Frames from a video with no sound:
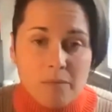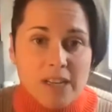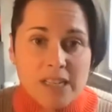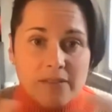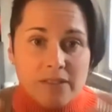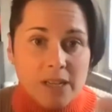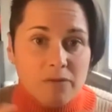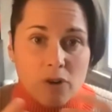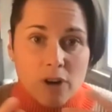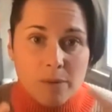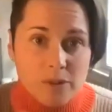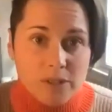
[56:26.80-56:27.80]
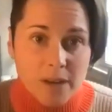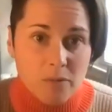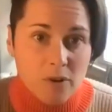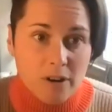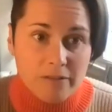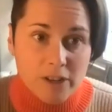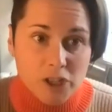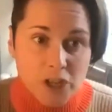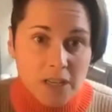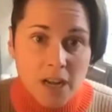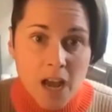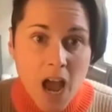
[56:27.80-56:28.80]
my dev team 40% more
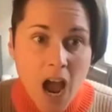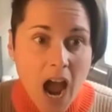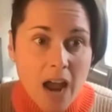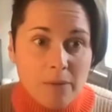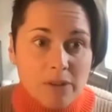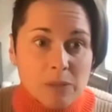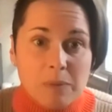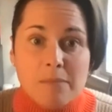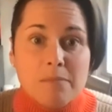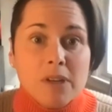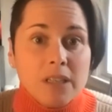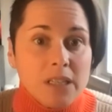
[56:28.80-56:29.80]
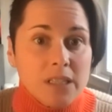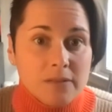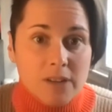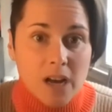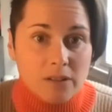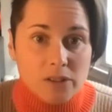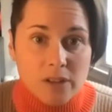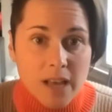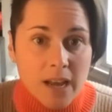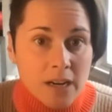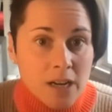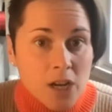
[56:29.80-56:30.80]
efficient, I would spend millions of dollars on
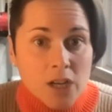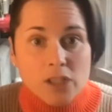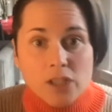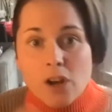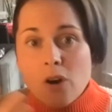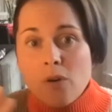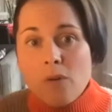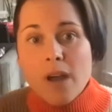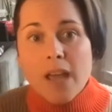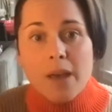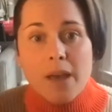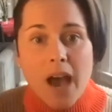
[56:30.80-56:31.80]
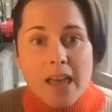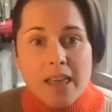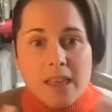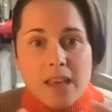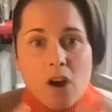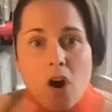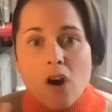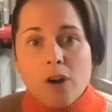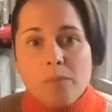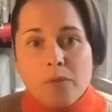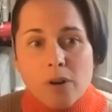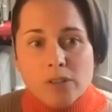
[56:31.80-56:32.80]
that. So I think our
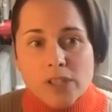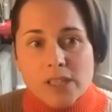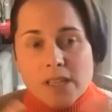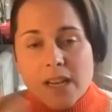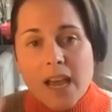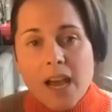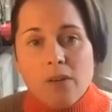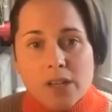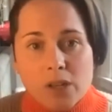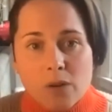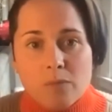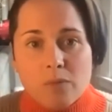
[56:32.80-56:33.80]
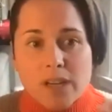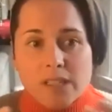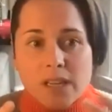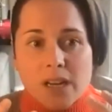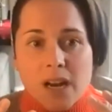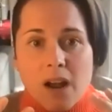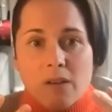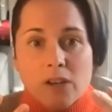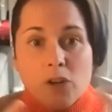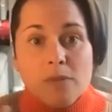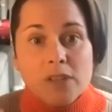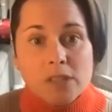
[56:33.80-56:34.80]
approach is how can you embrace it? How
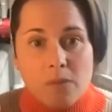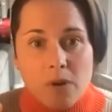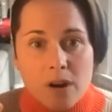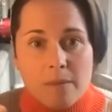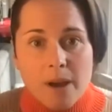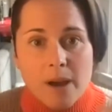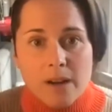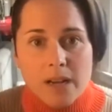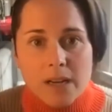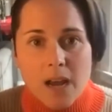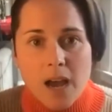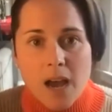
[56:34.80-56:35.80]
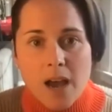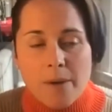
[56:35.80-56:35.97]
can you be smart about it?